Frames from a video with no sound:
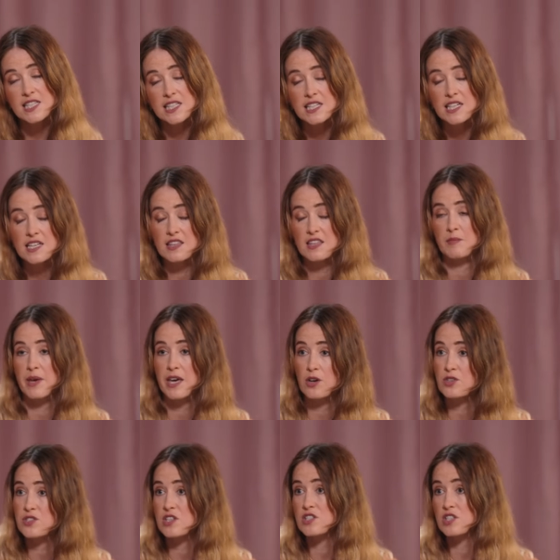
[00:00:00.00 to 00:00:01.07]
clinic, they may
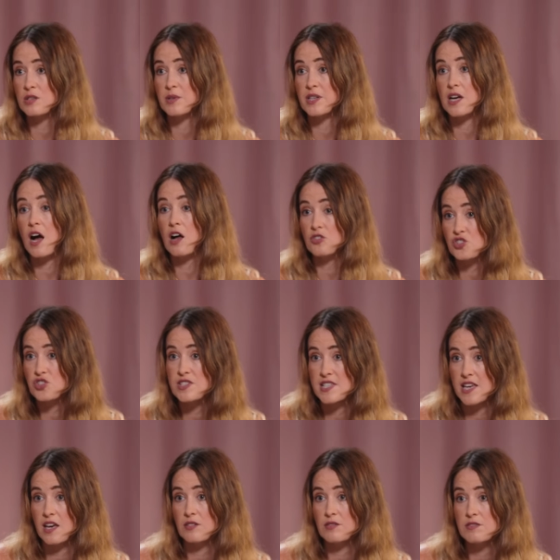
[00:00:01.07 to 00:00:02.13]
also do an
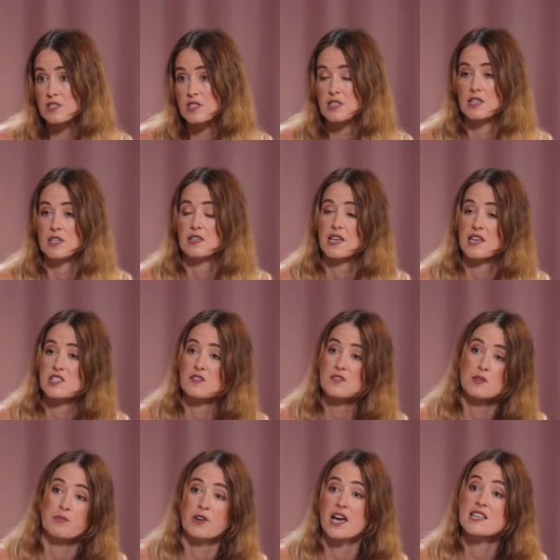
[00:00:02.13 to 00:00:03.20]
ultrasound. Mm-hmm. That's of
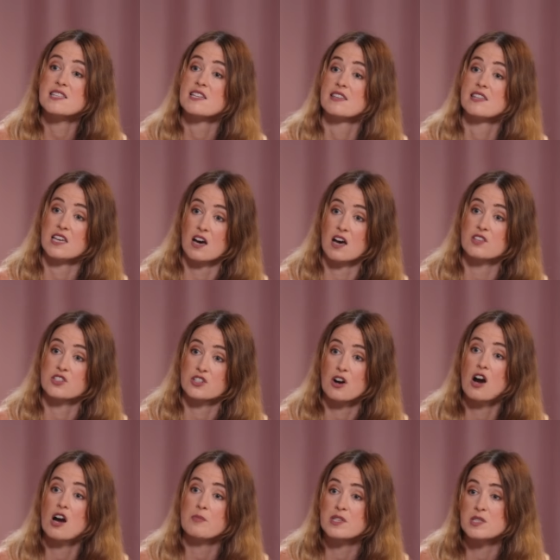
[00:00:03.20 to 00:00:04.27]
the breast and the
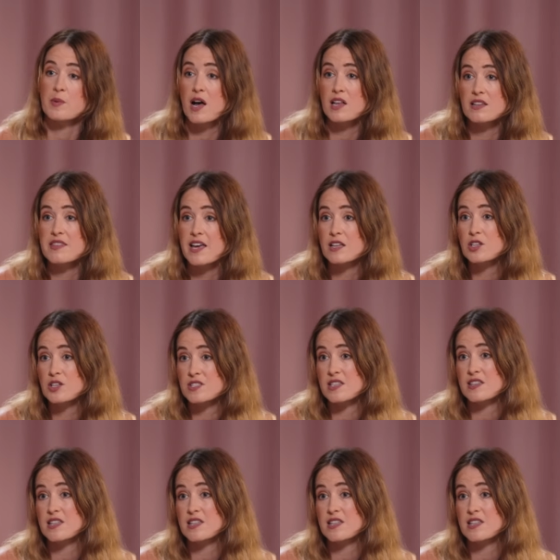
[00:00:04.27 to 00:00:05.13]
underarm as well, and that looks